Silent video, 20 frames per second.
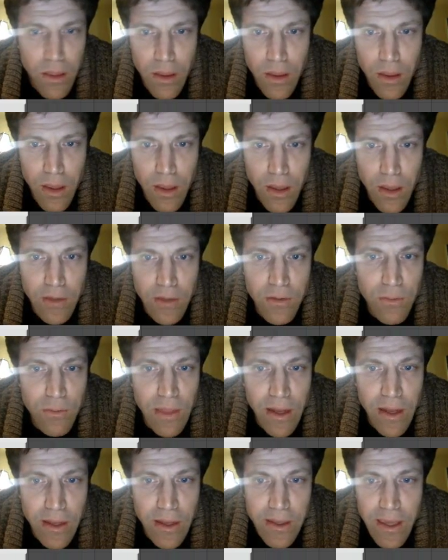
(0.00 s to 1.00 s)
And do
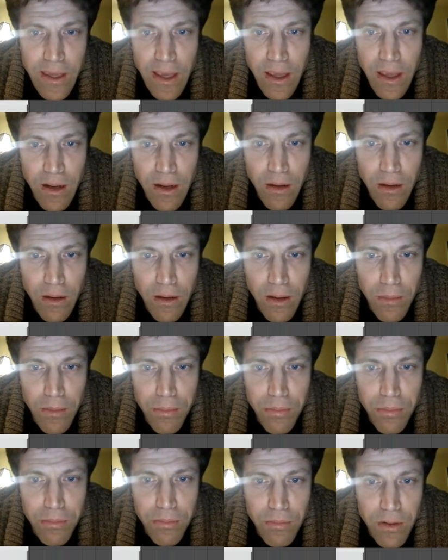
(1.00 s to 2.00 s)
that again, up
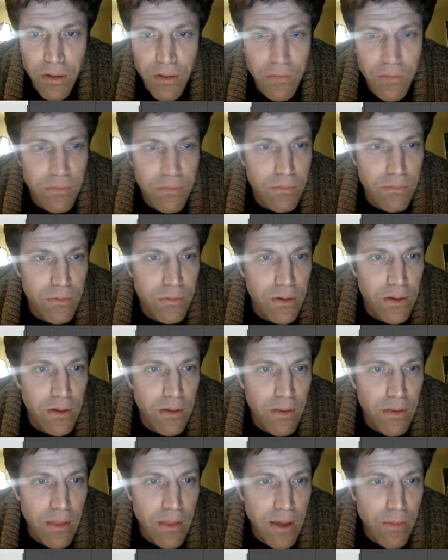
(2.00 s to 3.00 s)
3 over 1
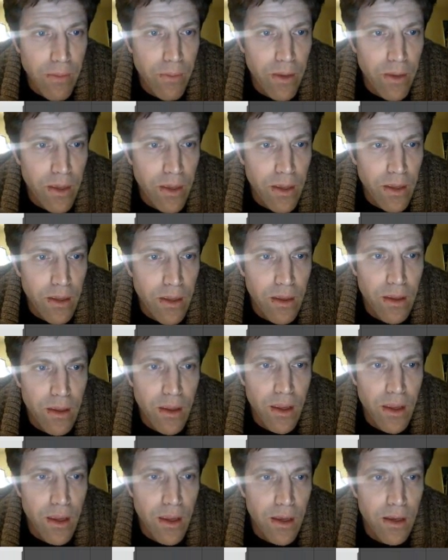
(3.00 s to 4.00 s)
that way.
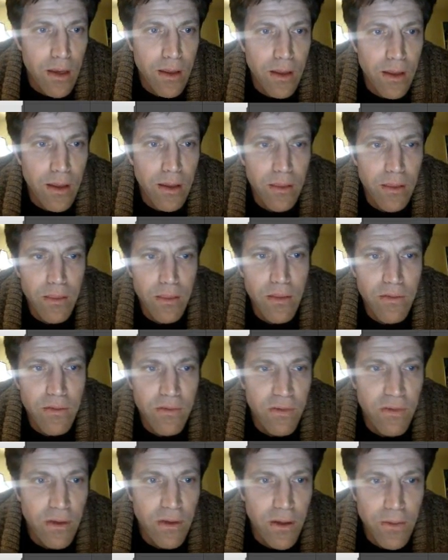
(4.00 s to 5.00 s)
And I got
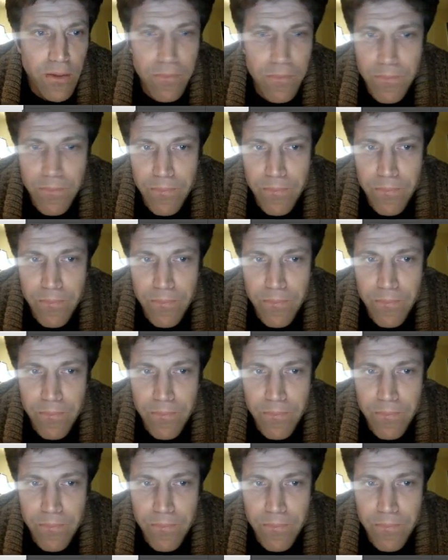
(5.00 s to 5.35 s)
this line.